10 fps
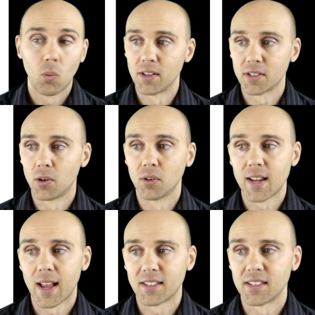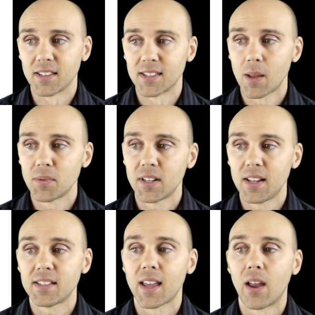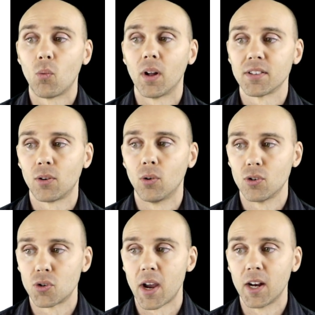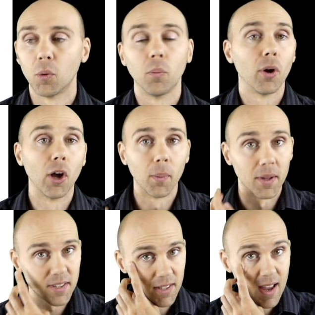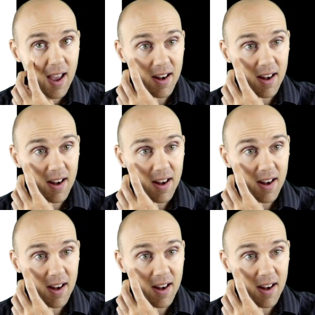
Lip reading: one's called taxes and subsidies, and one's called tradable permits.